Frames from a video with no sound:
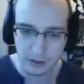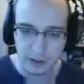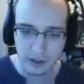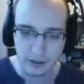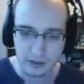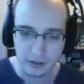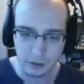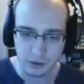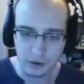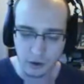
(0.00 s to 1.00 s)
It's
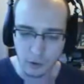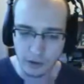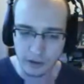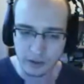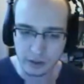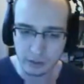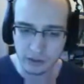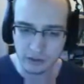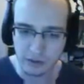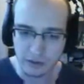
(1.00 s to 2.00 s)
so disorienting
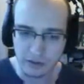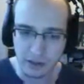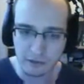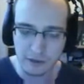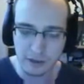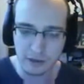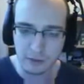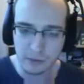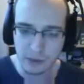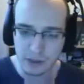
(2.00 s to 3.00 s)
because there's
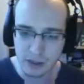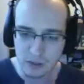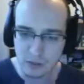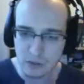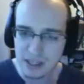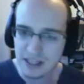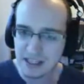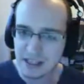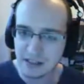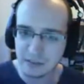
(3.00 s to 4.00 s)
nothing you
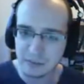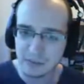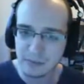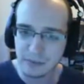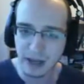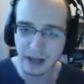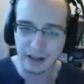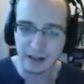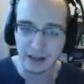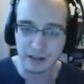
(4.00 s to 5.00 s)
really,
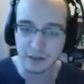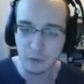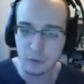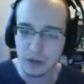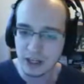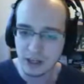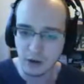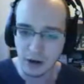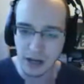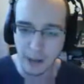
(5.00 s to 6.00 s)
like, there's no weenie
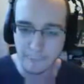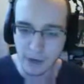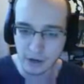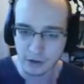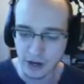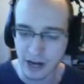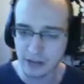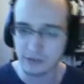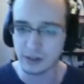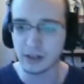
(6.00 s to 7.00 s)
or landmark or
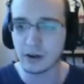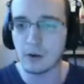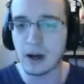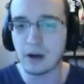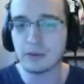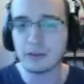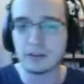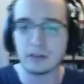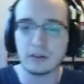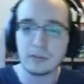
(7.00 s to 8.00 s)
anything around
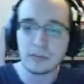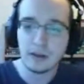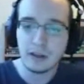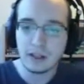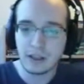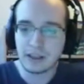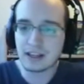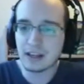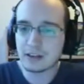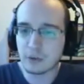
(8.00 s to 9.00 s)
here that
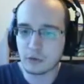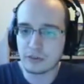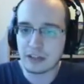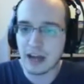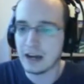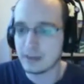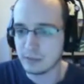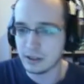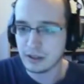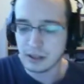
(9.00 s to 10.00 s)
can like sort of guide
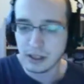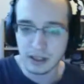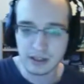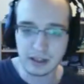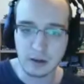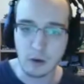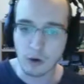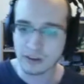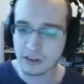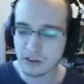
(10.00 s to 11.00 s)
me.
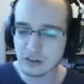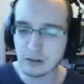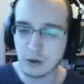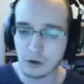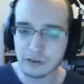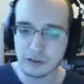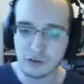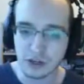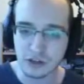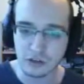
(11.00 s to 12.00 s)
There's just long
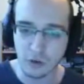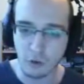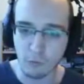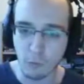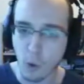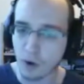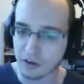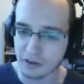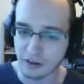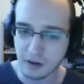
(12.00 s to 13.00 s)
stretches of
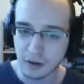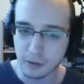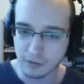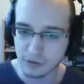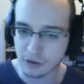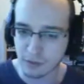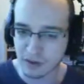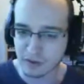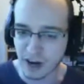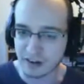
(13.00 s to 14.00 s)
water, just a
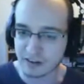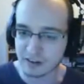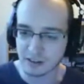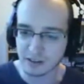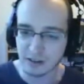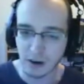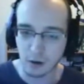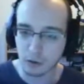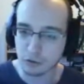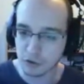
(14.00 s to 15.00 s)
bunch of ice in it.
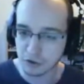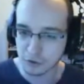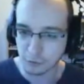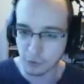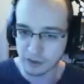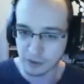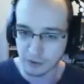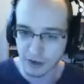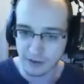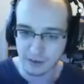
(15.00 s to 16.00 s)
Long stretches of water with
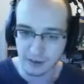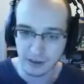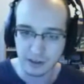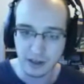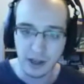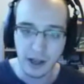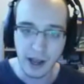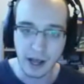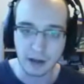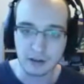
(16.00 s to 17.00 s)
ice in it
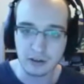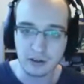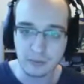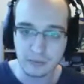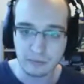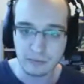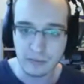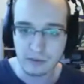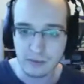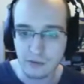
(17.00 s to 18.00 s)
and
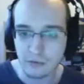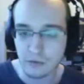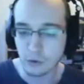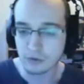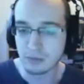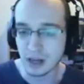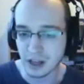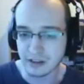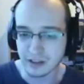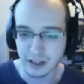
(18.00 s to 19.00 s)
frozen
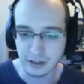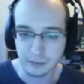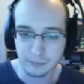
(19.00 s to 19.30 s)
pillars again.